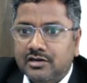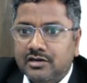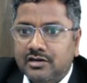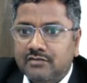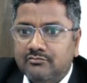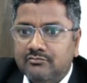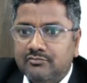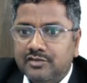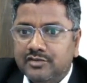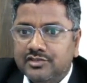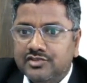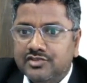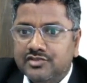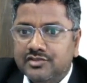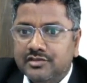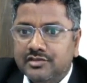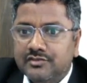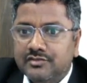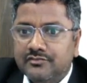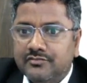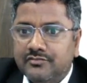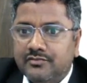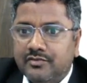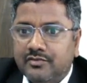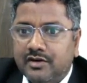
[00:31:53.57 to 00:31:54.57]

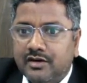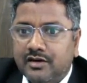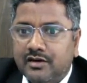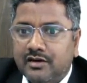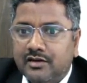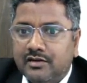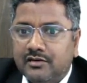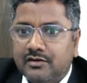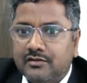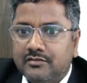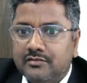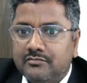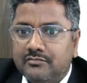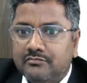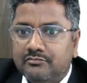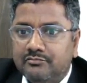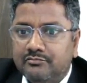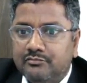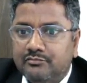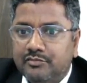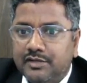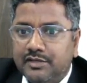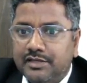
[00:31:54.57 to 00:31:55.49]
combustion for B,